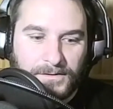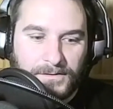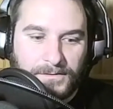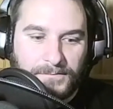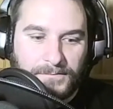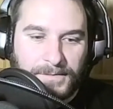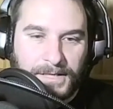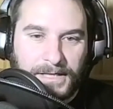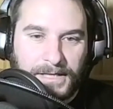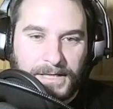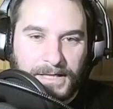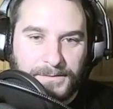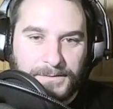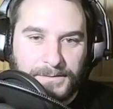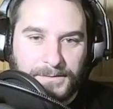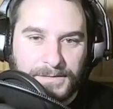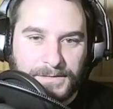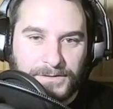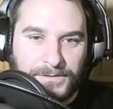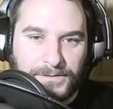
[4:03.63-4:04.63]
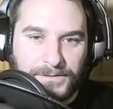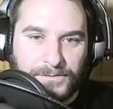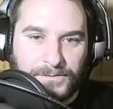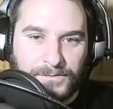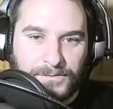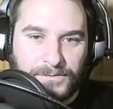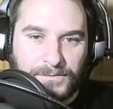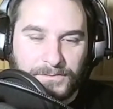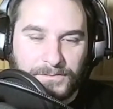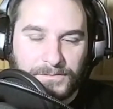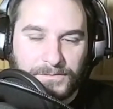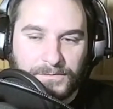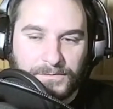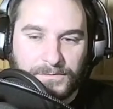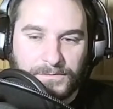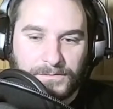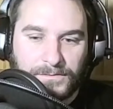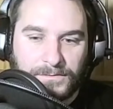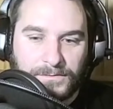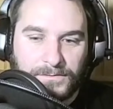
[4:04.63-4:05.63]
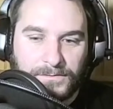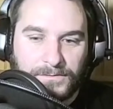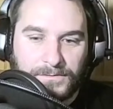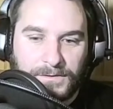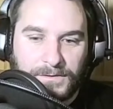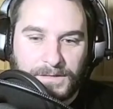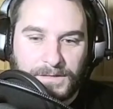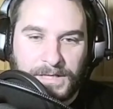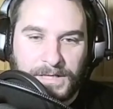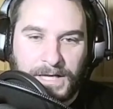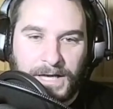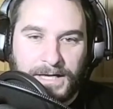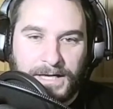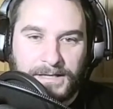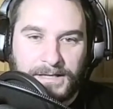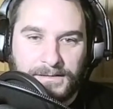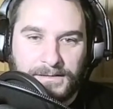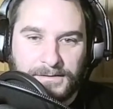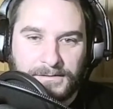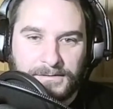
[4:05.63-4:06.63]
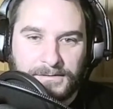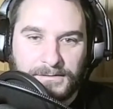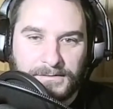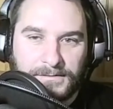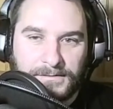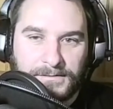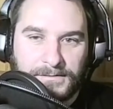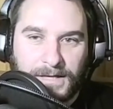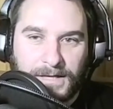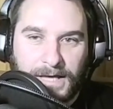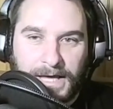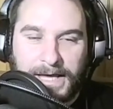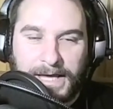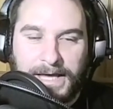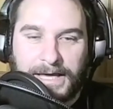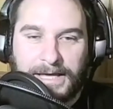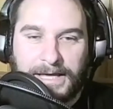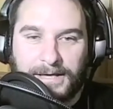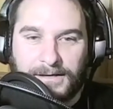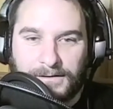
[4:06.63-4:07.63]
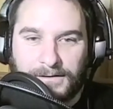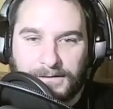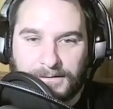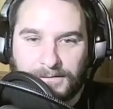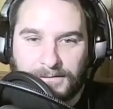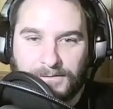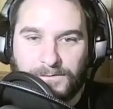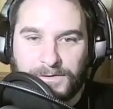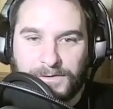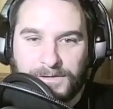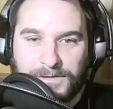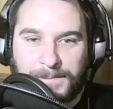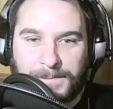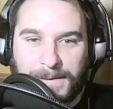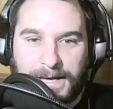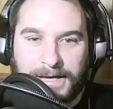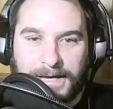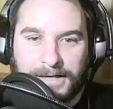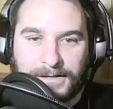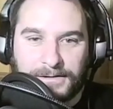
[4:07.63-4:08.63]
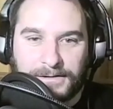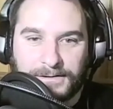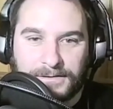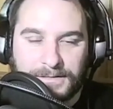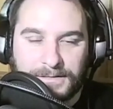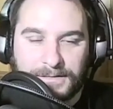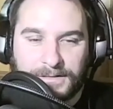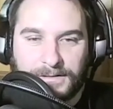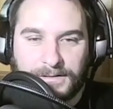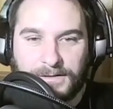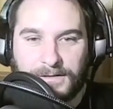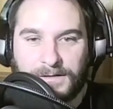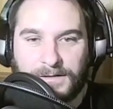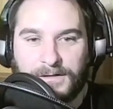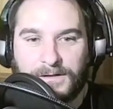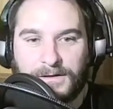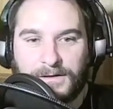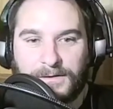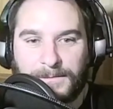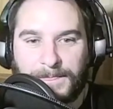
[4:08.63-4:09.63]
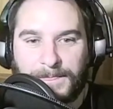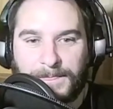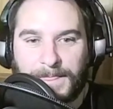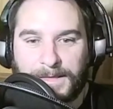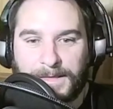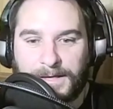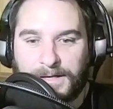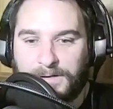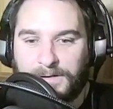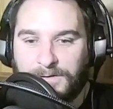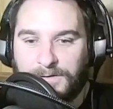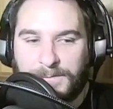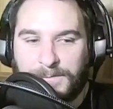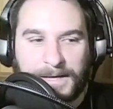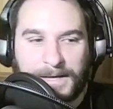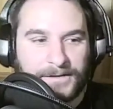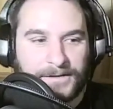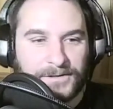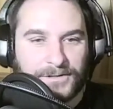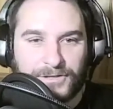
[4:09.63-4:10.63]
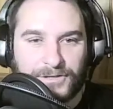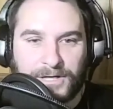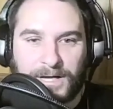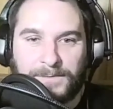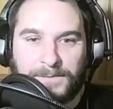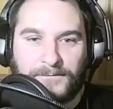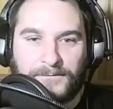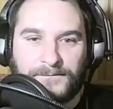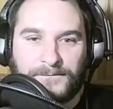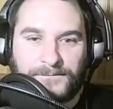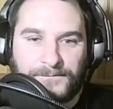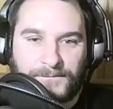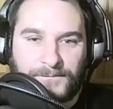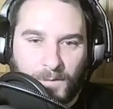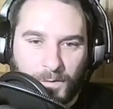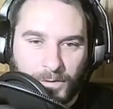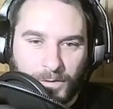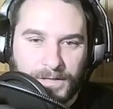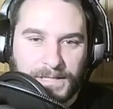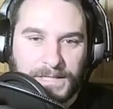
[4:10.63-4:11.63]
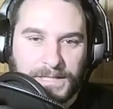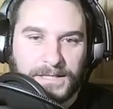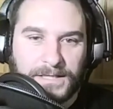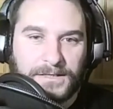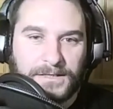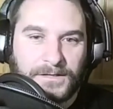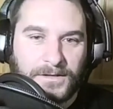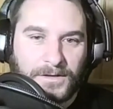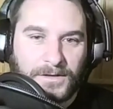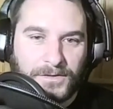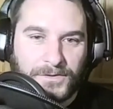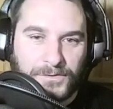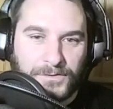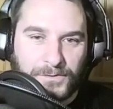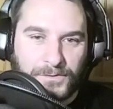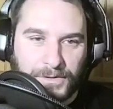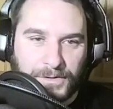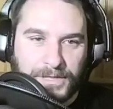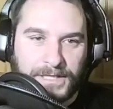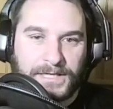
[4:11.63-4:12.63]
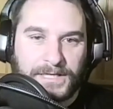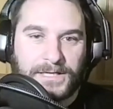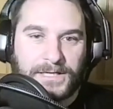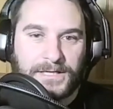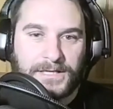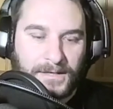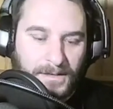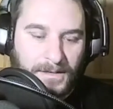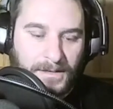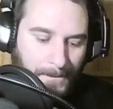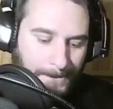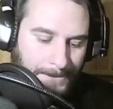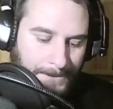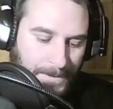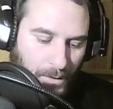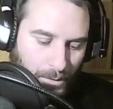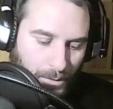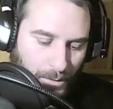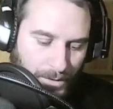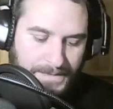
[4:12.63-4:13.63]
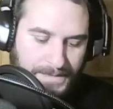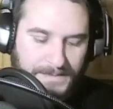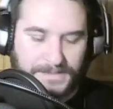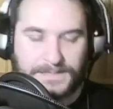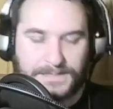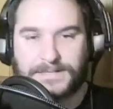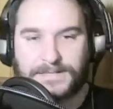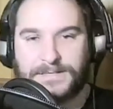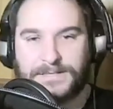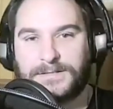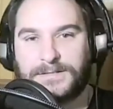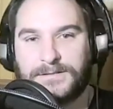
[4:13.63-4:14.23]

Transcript: Being able to not hang with the Packers. You know, the Packers dropping 43 points